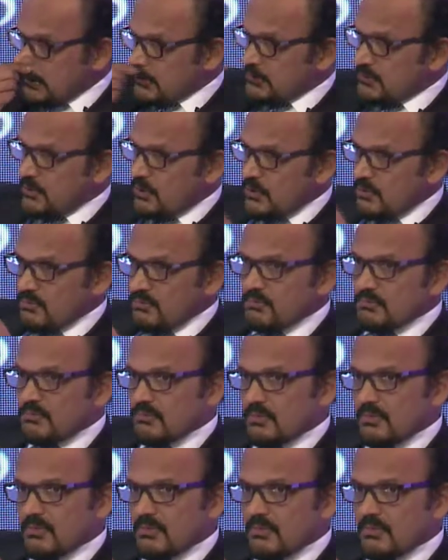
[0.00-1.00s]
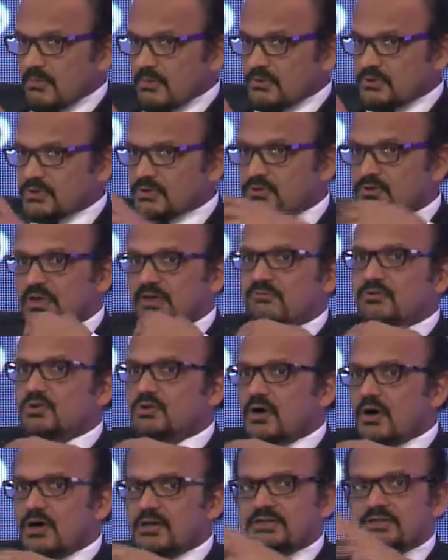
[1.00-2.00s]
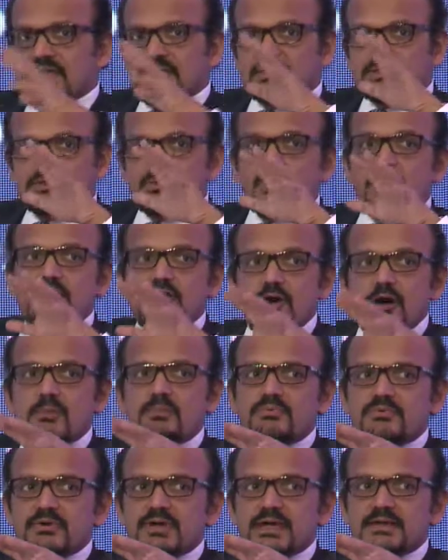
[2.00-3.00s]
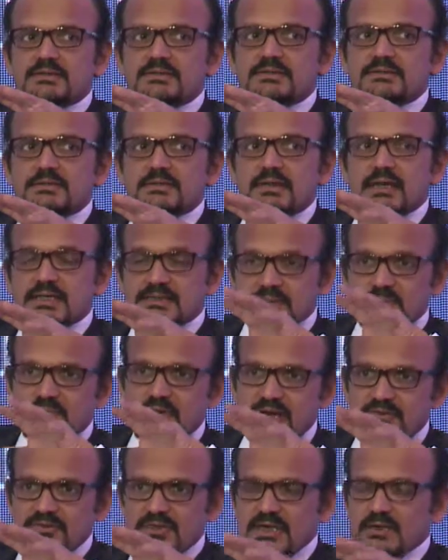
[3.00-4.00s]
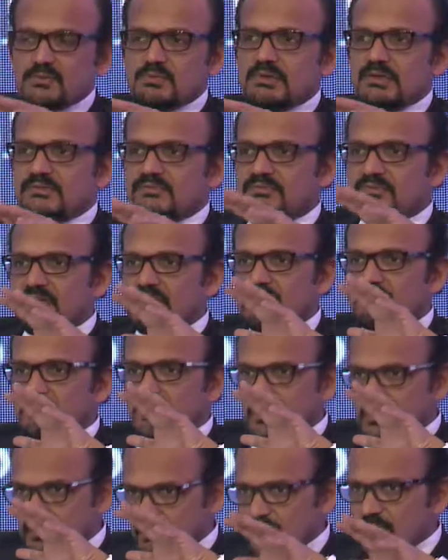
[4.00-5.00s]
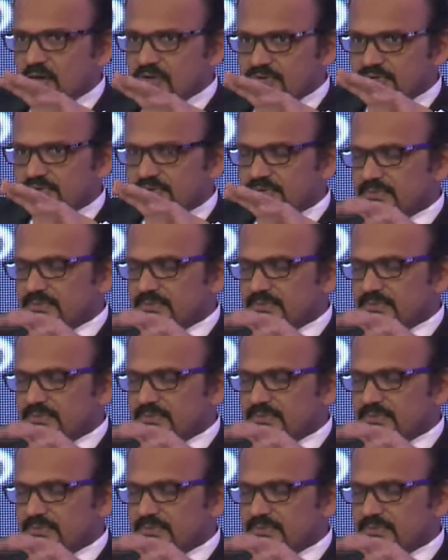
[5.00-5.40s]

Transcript: So, just to give you context, we operate as a private equity firm across